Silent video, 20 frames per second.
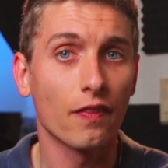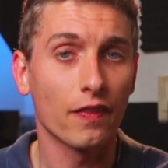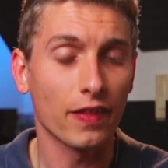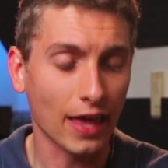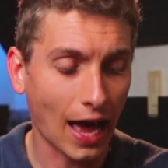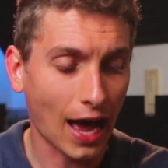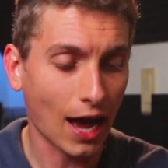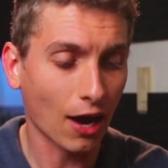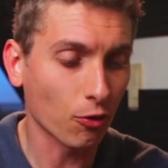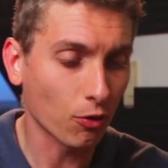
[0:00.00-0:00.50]
the
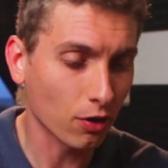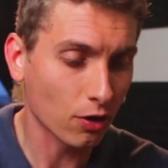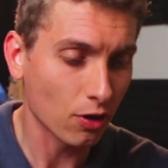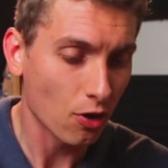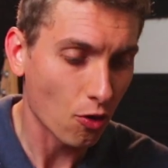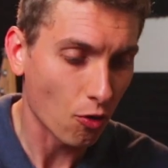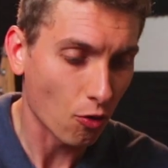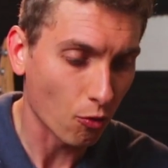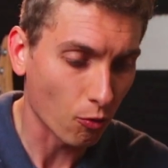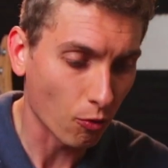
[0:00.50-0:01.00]
hour
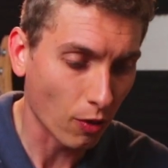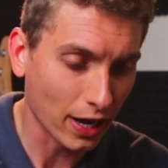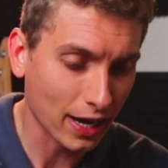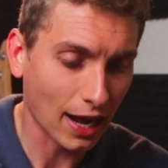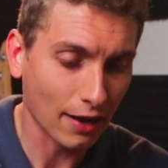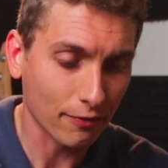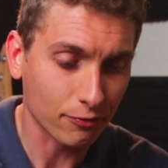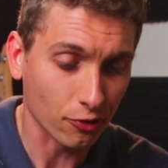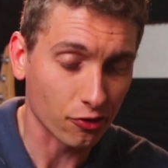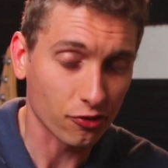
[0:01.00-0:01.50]
right
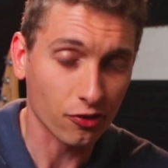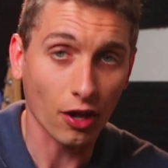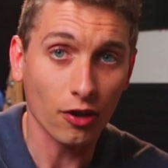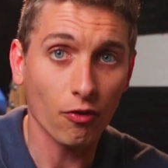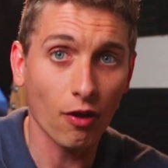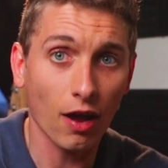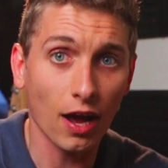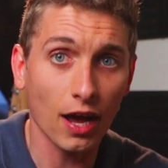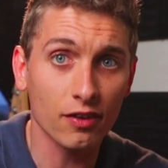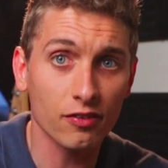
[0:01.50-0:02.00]
after
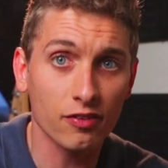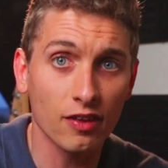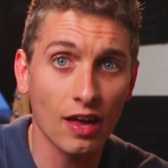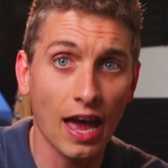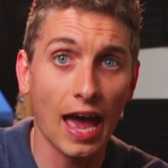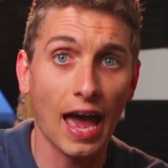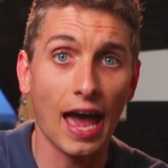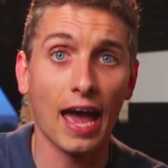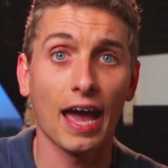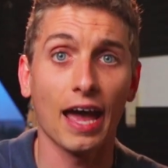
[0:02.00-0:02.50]
sunrise
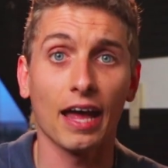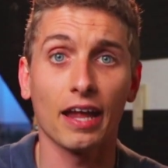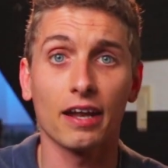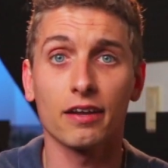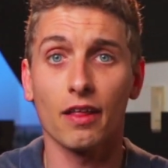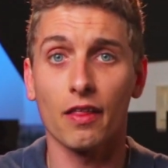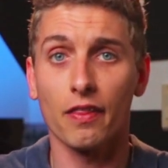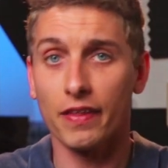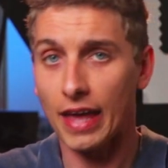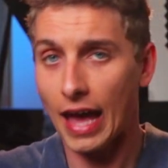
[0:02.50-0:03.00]

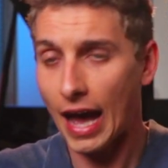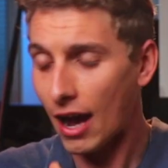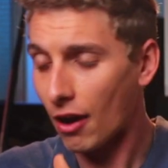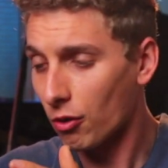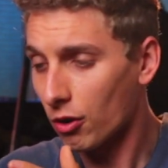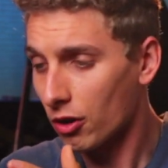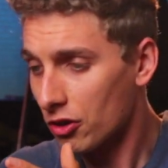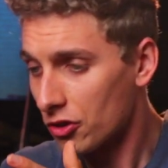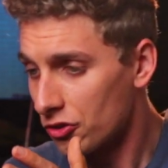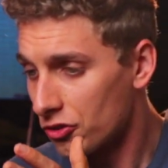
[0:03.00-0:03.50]
and the
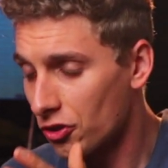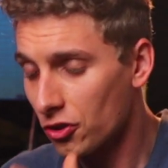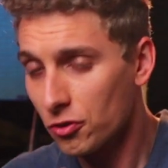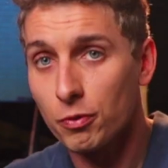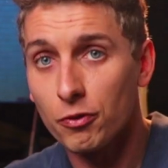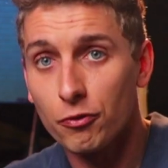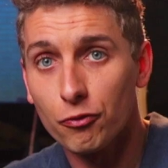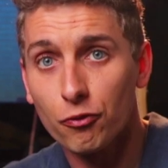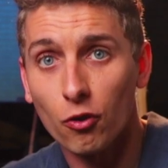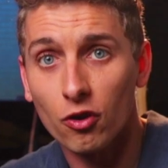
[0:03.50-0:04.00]
hour just
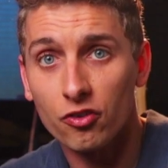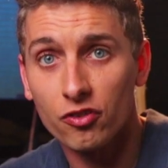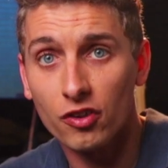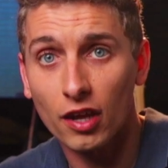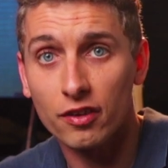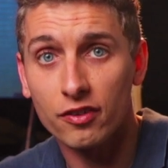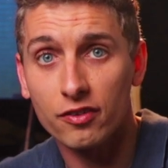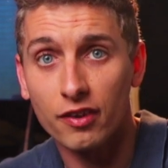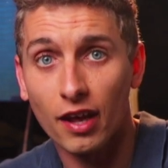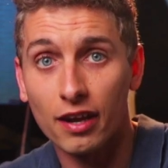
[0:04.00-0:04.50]
before
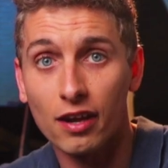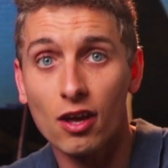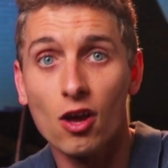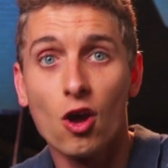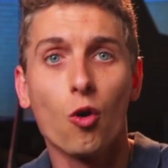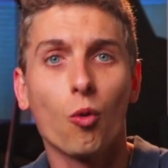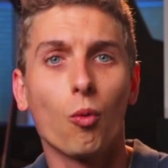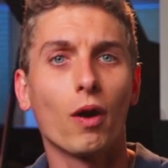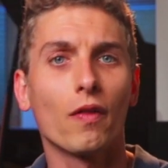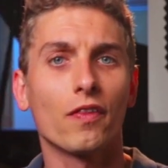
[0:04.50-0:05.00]
sunset
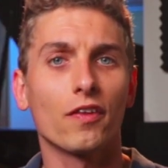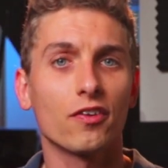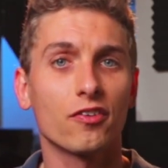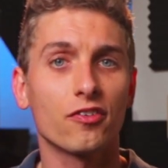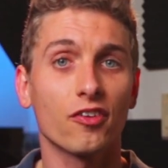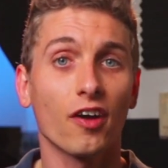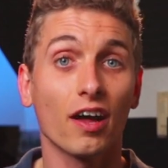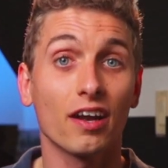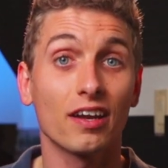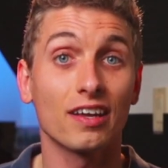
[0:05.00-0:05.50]
when the
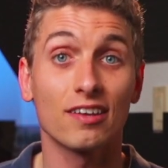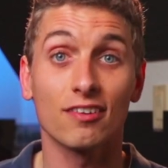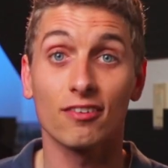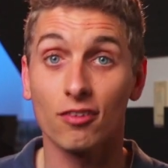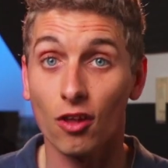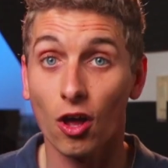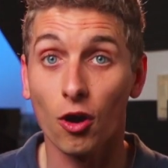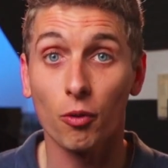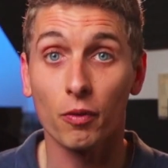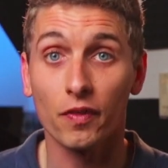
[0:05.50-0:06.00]
sun is
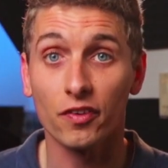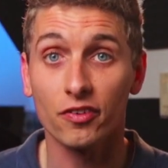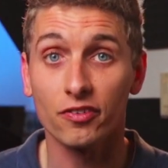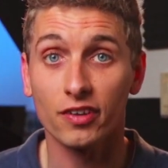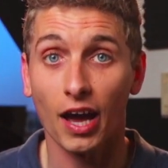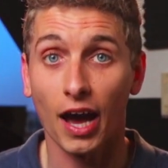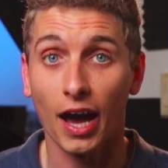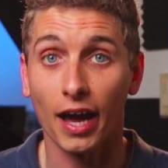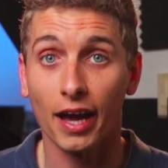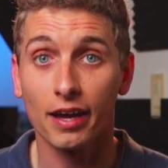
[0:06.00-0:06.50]
low in the
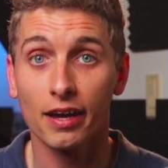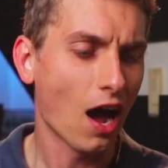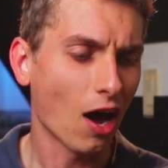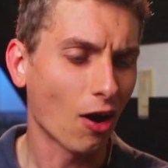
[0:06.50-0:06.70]
sky.